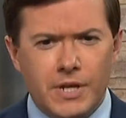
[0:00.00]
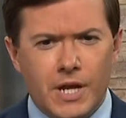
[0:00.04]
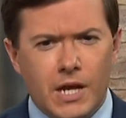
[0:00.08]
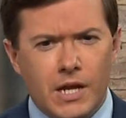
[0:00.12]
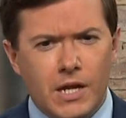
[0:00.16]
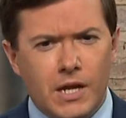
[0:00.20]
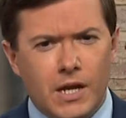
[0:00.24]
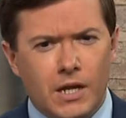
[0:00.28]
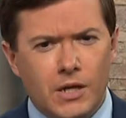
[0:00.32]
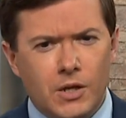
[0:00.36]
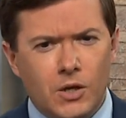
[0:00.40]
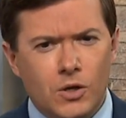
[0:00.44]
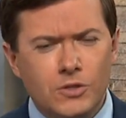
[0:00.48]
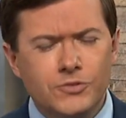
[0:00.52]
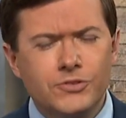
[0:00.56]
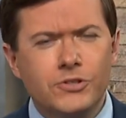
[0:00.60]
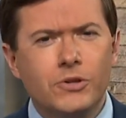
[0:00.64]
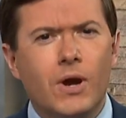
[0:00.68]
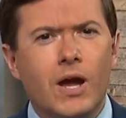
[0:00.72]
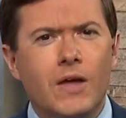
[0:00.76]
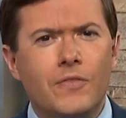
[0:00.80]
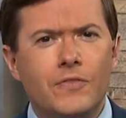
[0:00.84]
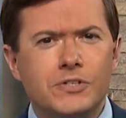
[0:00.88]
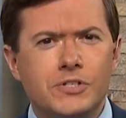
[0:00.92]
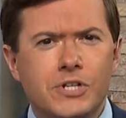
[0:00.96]
I also
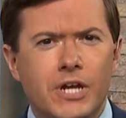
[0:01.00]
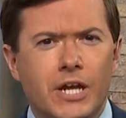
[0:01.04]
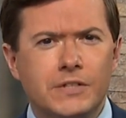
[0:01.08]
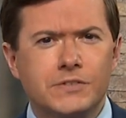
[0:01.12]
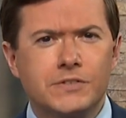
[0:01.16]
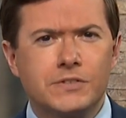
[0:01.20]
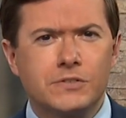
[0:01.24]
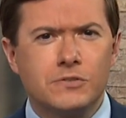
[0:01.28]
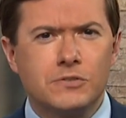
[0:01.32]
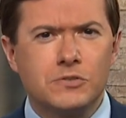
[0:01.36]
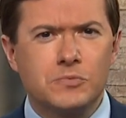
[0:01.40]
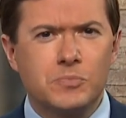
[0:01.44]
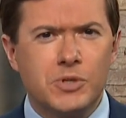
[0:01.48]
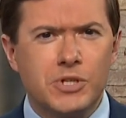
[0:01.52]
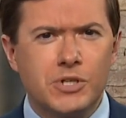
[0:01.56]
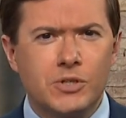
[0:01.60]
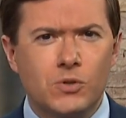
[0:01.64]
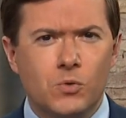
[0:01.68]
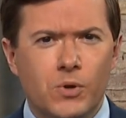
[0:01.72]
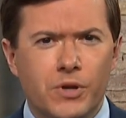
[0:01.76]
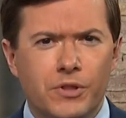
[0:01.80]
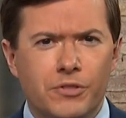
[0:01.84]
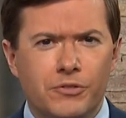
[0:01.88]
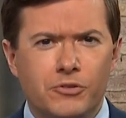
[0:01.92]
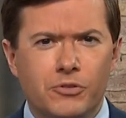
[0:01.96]
had the chance to speak
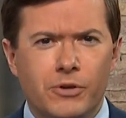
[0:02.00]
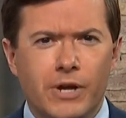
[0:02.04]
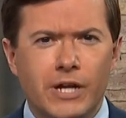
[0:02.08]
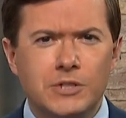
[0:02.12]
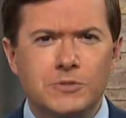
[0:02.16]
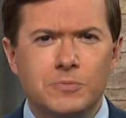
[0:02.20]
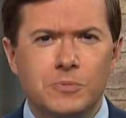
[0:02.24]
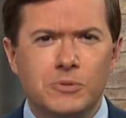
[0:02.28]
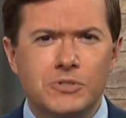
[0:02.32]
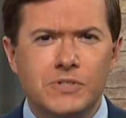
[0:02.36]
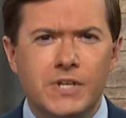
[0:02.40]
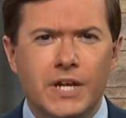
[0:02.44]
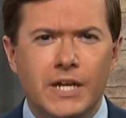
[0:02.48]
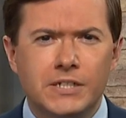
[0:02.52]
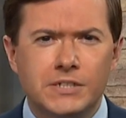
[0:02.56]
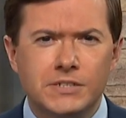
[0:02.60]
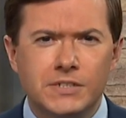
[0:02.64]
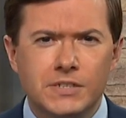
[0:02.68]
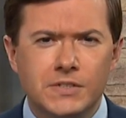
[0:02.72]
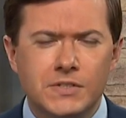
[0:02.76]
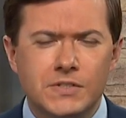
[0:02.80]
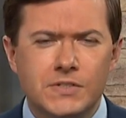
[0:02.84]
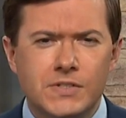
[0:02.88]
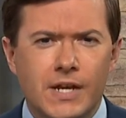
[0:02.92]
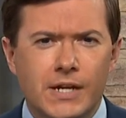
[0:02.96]
with
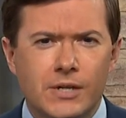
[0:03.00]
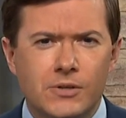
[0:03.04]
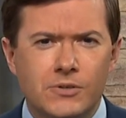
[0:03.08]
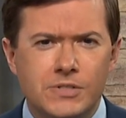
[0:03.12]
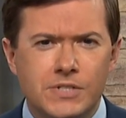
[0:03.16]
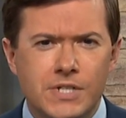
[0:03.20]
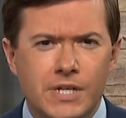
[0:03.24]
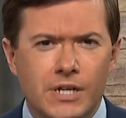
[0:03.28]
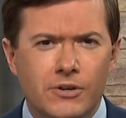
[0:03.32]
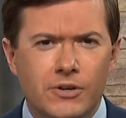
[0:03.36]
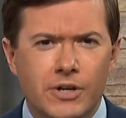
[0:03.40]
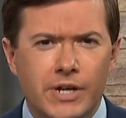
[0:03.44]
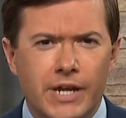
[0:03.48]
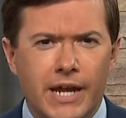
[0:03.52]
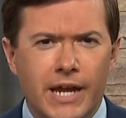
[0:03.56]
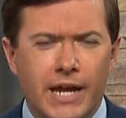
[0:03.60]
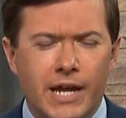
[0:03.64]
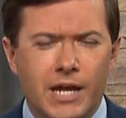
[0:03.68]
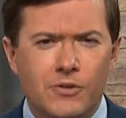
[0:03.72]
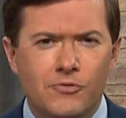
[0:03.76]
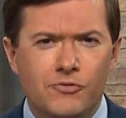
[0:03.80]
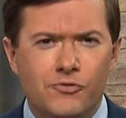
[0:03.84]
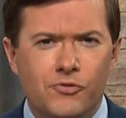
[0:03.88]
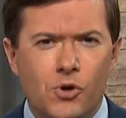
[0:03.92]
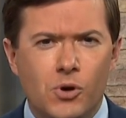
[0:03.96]
Transportation Secretary
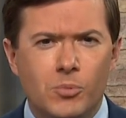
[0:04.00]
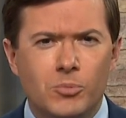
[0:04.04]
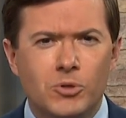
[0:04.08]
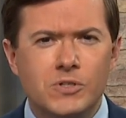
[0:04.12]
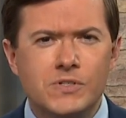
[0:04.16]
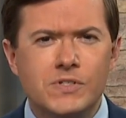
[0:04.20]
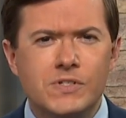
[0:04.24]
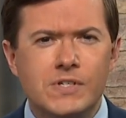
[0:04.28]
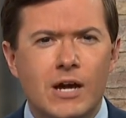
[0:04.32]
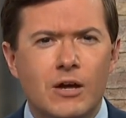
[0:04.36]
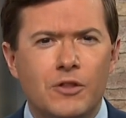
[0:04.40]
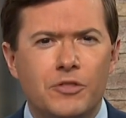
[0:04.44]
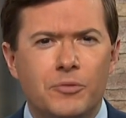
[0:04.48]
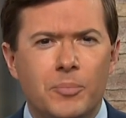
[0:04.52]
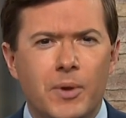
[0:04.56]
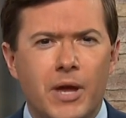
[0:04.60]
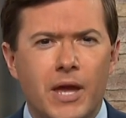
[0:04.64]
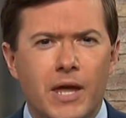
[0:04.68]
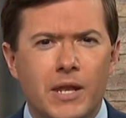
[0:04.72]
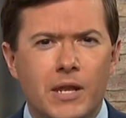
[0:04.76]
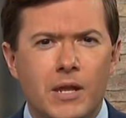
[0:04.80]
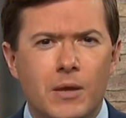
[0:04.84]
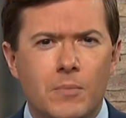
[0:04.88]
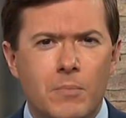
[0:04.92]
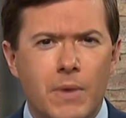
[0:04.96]
and former South
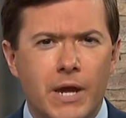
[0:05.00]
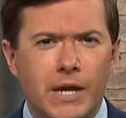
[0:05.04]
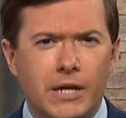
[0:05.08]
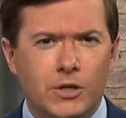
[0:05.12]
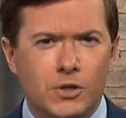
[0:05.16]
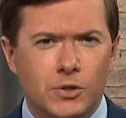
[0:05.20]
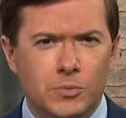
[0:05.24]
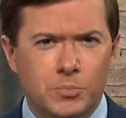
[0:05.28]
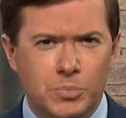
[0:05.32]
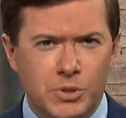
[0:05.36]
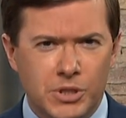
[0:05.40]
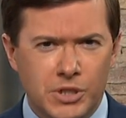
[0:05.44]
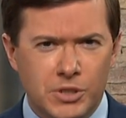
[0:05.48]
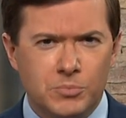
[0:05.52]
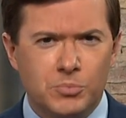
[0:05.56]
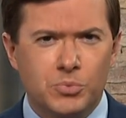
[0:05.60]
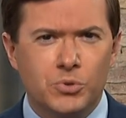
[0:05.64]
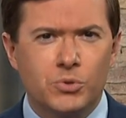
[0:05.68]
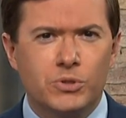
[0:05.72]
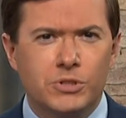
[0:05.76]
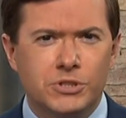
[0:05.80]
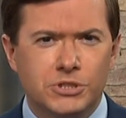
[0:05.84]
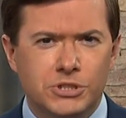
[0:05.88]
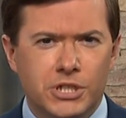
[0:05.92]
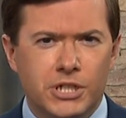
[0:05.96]
Bend Mayor Pete
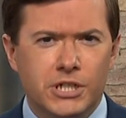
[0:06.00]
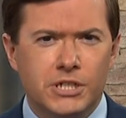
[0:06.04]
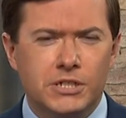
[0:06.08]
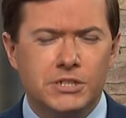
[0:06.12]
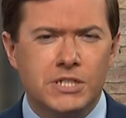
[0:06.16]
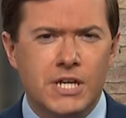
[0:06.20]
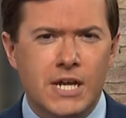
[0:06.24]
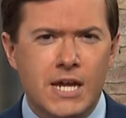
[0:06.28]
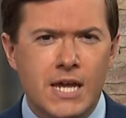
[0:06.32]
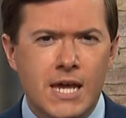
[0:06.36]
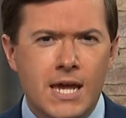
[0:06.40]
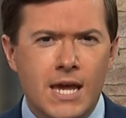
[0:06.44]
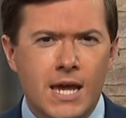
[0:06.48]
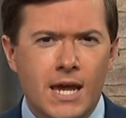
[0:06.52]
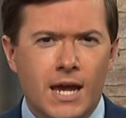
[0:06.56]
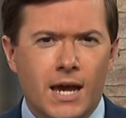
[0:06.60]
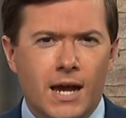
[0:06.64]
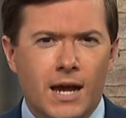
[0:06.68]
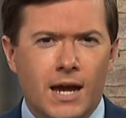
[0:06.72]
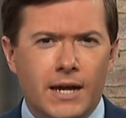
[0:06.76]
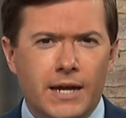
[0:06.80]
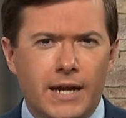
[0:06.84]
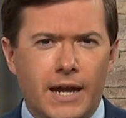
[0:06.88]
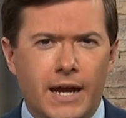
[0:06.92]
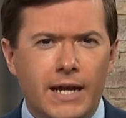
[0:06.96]
Buttigieg.
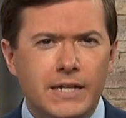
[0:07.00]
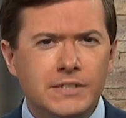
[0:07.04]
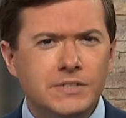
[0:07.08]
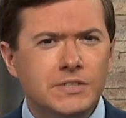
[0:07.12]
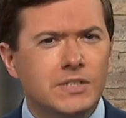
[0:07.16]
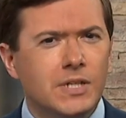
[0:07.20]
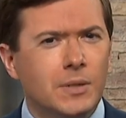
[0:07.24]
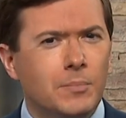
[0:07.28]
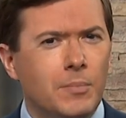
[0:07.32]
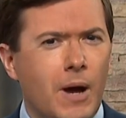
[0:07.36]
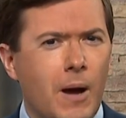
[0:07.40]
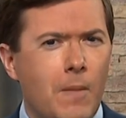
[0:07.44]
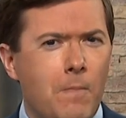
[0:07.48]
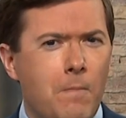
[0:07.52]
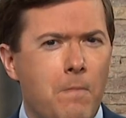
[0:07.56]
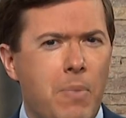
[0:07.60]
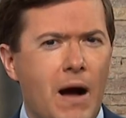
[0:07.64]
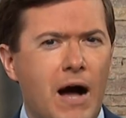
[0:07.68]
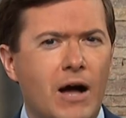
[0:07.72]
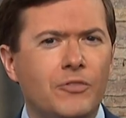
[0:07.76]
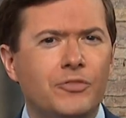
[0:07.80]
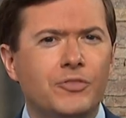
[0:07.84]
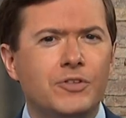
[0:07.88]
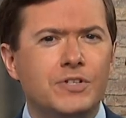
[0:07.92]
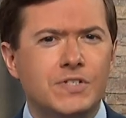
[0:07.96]
I asked him
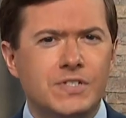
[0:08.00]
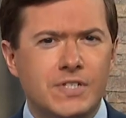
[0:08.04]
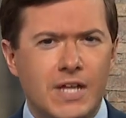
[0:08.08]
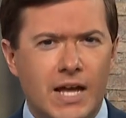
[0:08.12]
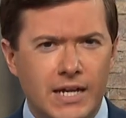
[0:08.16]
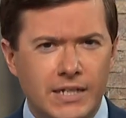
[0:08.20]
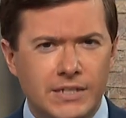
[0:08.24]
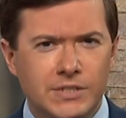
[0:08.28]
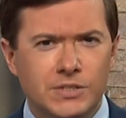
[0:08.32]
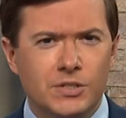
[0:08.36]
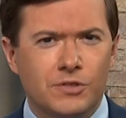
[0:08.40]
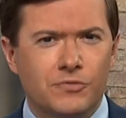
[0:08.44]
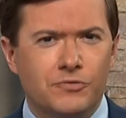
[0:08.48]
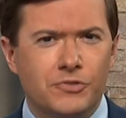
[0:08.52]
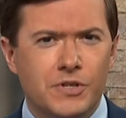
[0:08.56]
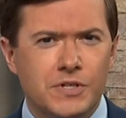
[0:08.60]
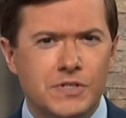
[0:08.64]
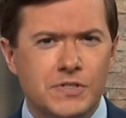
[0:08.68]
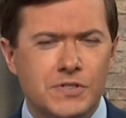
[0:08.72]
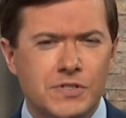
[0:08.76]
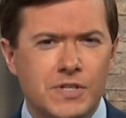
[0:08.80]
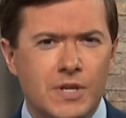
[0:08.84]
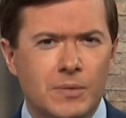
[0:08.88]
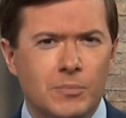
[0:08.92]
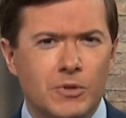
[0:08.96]
about the size of this
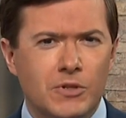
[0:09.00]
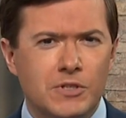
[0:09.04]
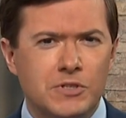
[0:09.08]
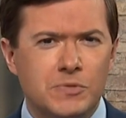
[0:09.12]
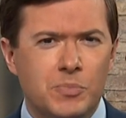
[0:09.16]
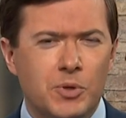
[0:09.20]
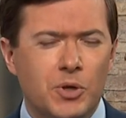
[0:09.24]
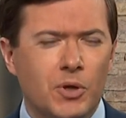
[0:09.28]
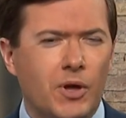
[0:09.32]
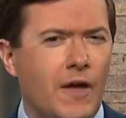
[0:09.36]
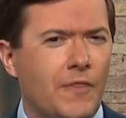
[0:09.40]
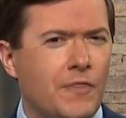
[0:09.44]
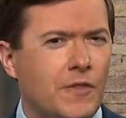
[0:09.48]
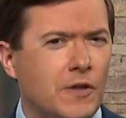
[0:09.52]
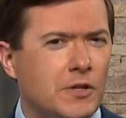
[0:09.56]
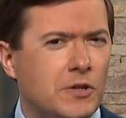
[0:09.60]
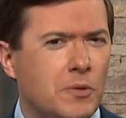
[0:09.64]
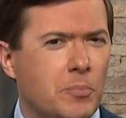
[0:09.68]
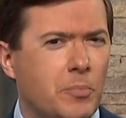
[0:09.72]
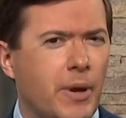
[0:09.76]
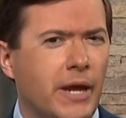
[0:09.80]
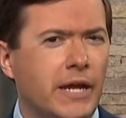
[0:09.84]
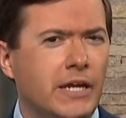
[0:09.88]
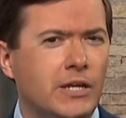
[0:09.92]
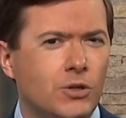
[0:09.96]
stimulus bill and the
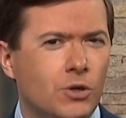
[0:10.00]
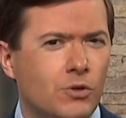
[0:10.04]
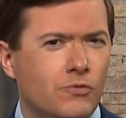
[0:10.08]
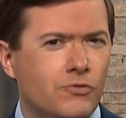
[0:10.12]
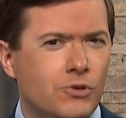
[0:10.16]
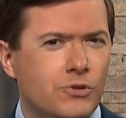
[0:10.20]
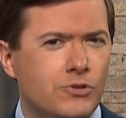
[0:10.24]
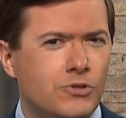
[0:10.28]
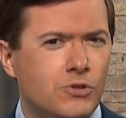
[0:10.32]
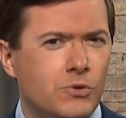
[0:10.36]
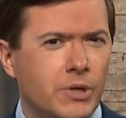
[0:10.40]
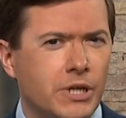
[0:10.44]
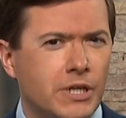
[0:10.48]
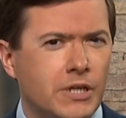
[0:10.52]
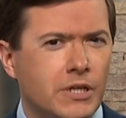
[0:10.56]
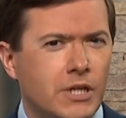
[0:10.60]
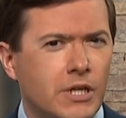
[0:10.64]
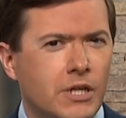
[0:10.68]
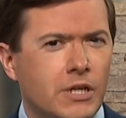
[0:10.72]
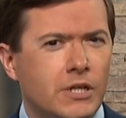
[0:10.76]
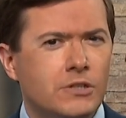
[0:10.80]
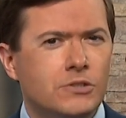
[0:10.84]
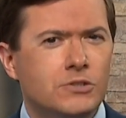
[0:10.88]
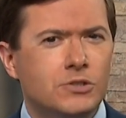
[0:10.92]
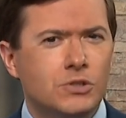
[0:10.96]
debate over doing
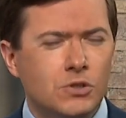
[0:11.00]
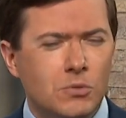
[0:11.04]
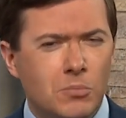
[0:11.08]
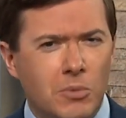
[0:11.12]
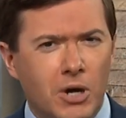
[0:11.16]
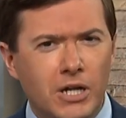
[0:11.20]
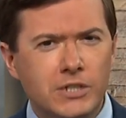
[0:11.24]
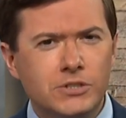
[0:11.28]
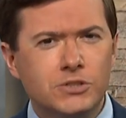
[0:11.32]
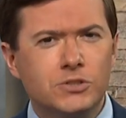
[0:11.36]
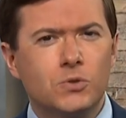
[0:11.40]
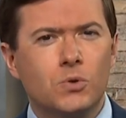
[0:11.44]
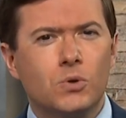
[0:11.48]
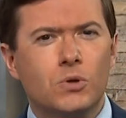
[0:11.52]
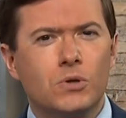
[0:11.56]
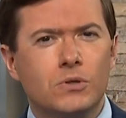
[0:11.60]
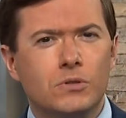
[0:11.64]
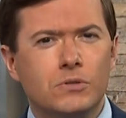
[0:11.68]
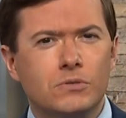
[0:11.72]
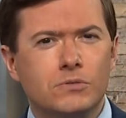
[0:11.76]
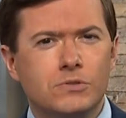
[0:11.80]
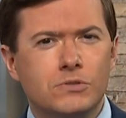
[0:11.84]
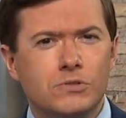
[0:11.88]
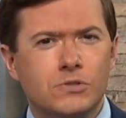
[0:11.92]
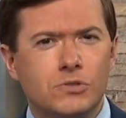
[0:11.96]
too much
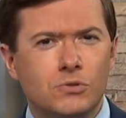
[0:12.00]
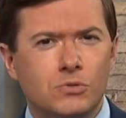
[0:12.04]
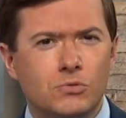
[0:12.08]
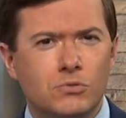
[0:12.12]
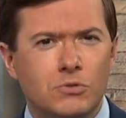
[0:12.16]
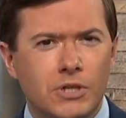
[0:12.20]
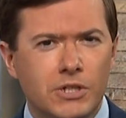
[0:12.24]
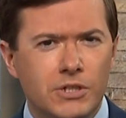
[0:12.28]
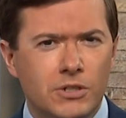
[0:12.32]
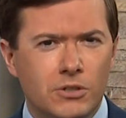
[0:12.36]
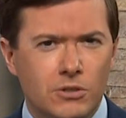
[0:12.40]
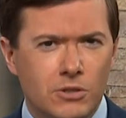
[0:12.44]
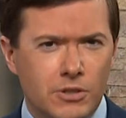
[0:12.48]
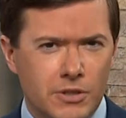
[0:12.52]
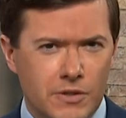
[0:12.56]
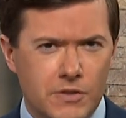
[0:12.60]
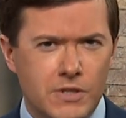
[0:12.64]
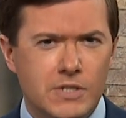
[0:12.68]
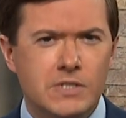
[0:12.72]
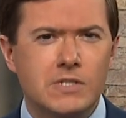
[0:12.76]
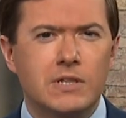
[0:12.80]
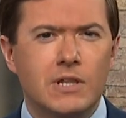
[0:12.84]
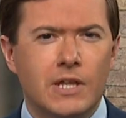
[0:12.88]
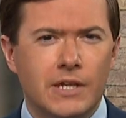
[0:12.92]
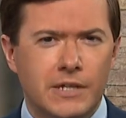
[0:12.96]
or too little in
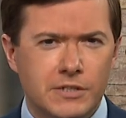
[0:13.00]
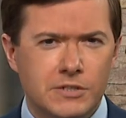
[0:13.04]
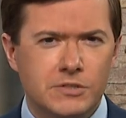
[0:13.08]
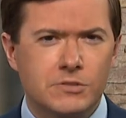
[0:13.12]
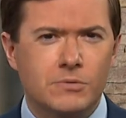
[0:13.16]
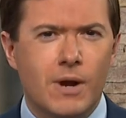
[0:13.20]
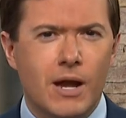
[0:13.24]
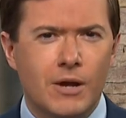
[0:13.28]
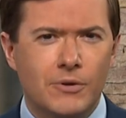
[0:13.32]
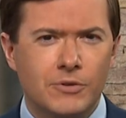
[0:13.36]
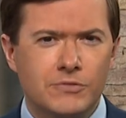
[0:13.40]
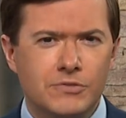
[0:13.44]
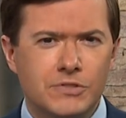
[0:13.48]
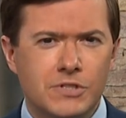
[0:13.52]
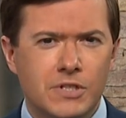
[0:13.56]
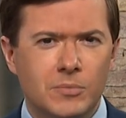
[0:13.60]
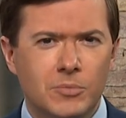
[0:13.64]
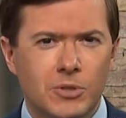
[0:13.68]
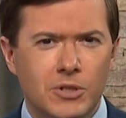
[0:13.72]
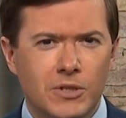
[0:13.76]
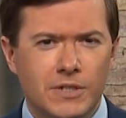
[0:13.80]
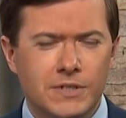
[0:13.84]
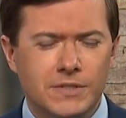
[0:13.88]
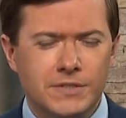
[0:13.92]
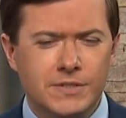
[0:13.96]
this latest round of
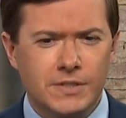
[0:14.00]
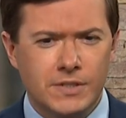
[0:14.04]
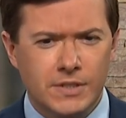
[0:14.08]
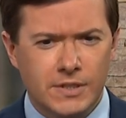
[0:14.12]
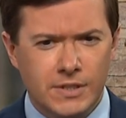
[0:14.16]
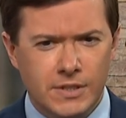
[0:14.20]
stimulus?